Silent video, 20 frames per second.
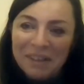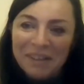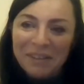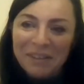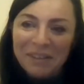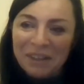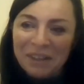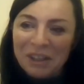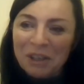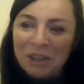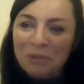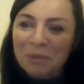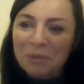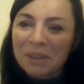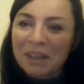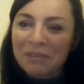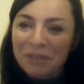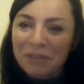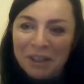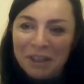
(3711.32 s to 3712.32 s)
think you would
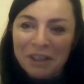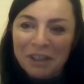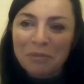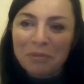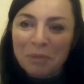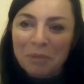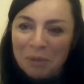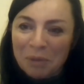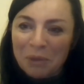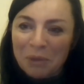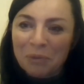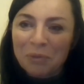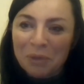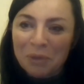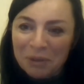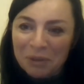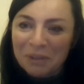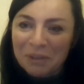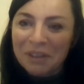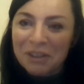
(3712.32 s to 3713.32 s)
have a lot of people who
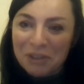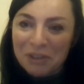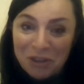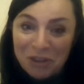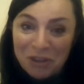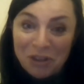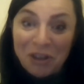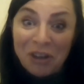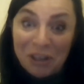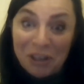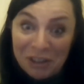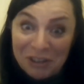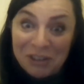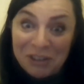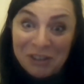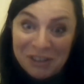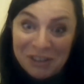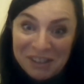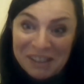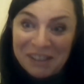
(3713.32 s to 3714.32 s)
would enjoy to
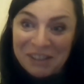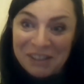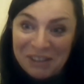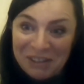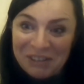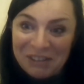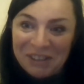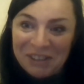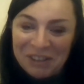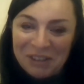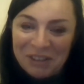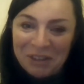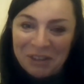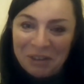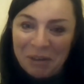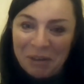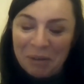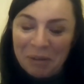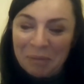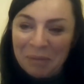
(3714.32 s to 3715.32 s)
see you in
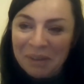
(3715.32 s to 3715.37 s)
Europe.